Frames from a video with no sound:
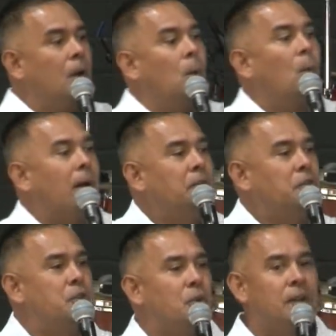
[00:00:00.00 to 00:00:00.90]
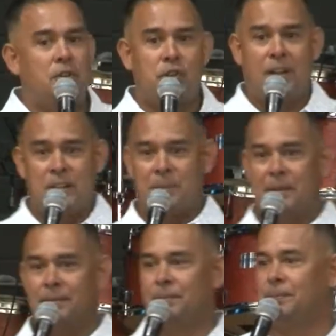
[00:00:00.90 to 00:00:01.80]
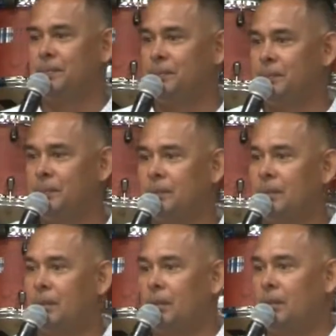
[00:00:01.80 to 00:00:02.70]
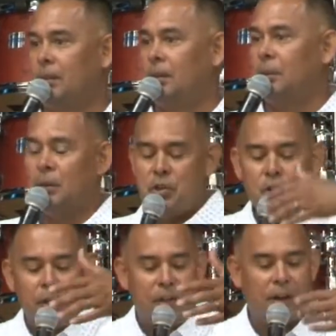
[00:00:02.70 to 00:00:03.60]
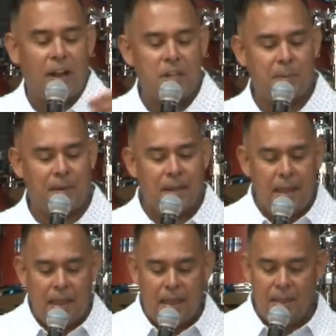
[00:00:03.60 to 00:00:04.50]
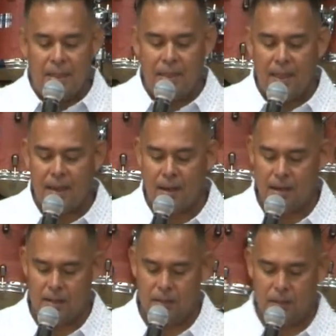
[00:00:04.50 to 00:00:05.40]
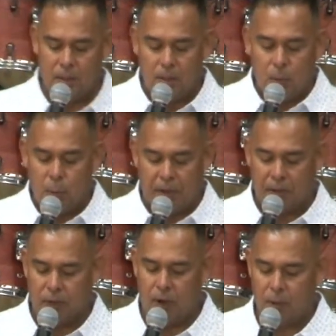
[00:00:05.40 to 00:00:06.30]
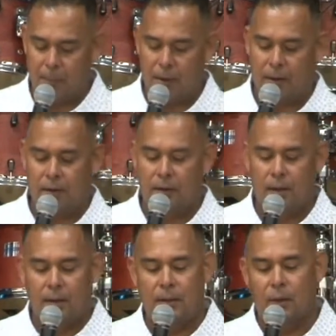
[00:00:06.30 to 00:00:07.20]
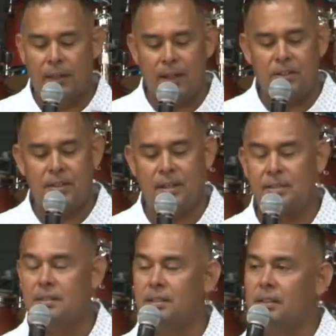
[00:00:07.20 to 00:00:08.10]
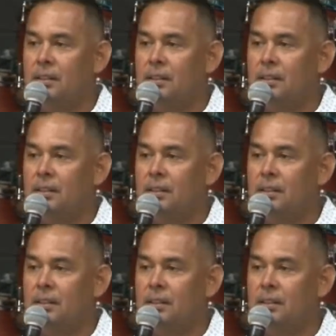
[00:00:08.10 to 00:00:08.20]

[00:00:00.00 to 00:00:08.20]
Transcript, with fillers: Why don't you go get your husband? Why don't you go get your husband and then we can talk about it? Now, catch this.